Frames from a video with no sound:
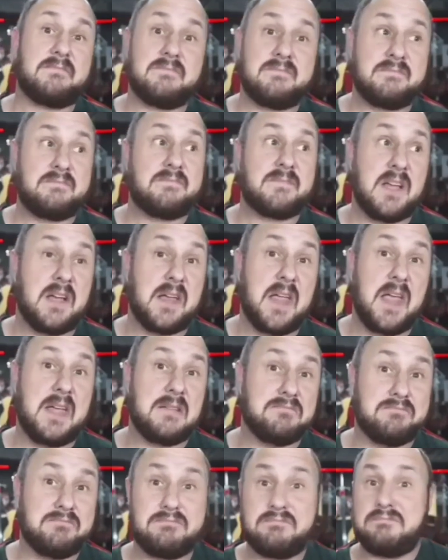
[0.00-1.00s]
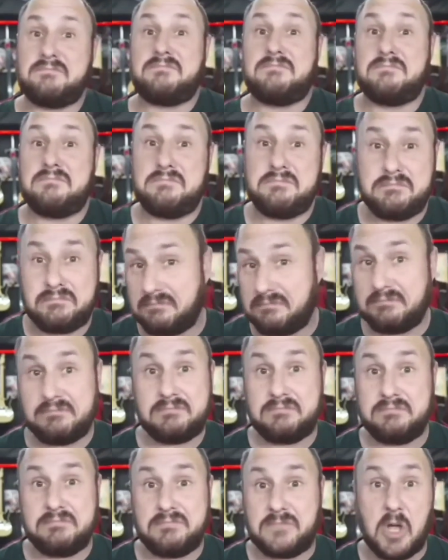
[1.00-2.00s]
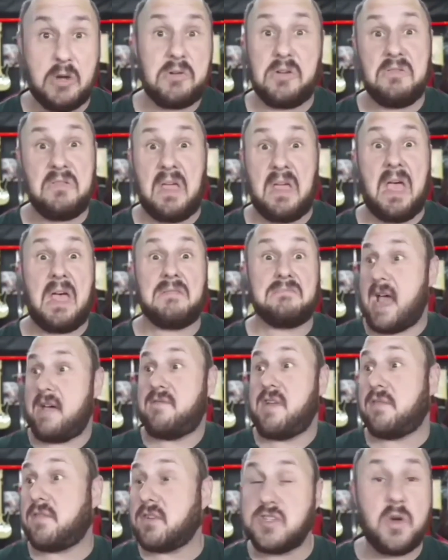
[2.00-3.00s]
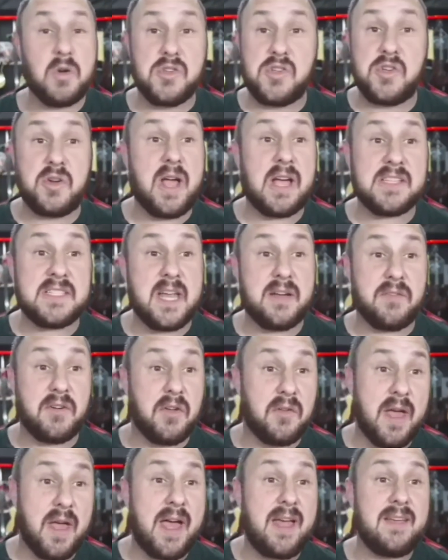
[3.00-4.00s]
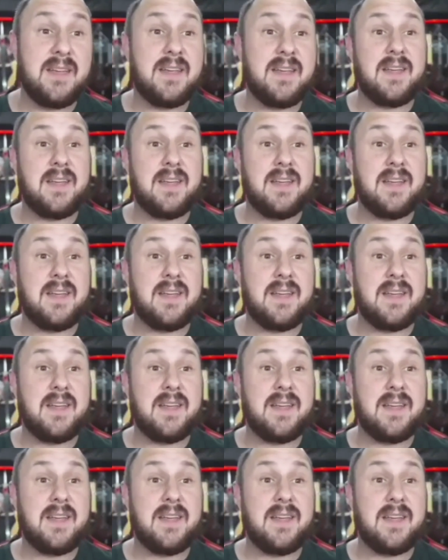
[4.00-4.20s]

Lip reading: Again, don't do that. I've never told you guys to ever do that.